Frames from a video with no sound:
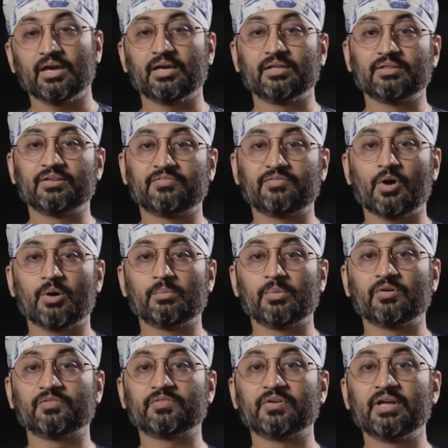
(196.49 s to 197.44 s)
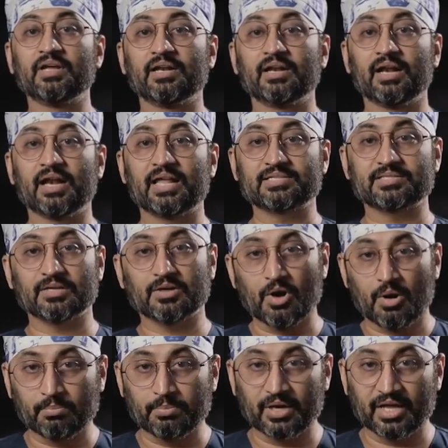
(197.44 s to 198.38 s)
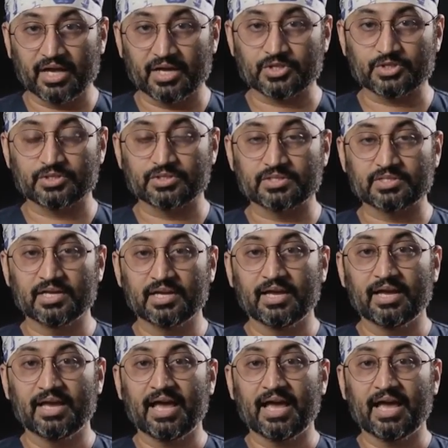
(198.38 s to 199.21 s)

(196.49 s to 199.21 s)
in the form of lesser complications